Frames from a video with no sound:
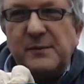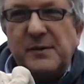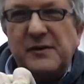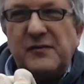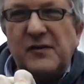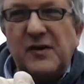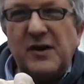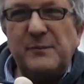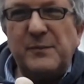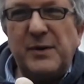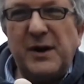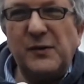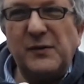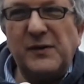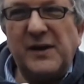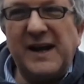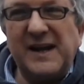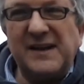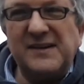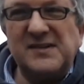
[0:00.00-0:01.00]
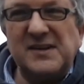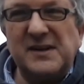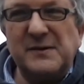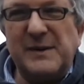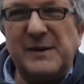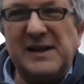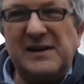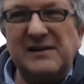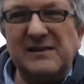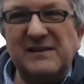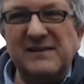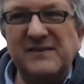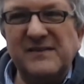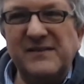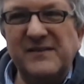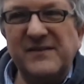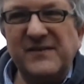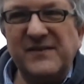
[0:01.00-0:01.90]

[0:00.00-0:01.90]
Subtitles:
but if I poke that into the middle,